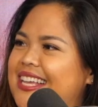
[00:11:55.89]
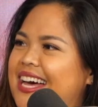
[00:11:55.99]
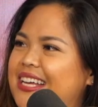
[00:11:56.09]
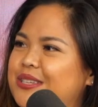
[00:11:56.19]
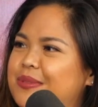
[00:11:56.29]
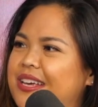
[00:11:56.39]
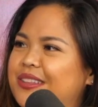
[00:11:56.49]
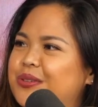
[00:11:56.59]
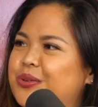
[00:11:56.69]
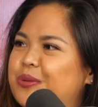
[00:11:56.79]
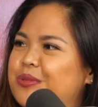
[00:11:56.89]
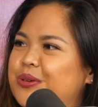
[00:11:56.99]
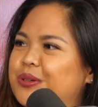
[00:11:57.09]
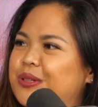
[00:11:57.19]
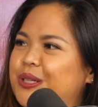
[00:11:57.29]
that as being the
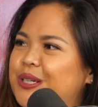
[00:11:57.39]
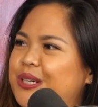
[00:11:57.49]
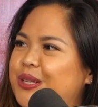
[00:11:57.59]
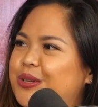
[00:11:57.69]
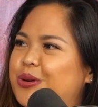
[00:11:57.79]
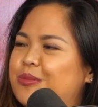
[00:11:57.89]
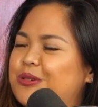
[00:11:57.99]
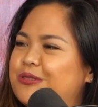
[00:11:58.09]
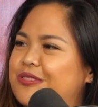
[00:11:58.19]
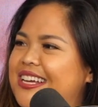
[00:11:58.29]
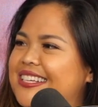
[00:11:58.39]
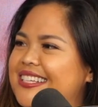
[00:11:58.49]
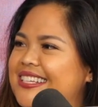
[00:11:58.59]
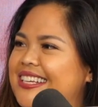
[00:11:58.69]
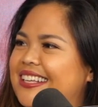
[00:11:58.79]
normal look and the normal
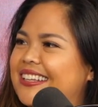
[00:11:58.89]
face,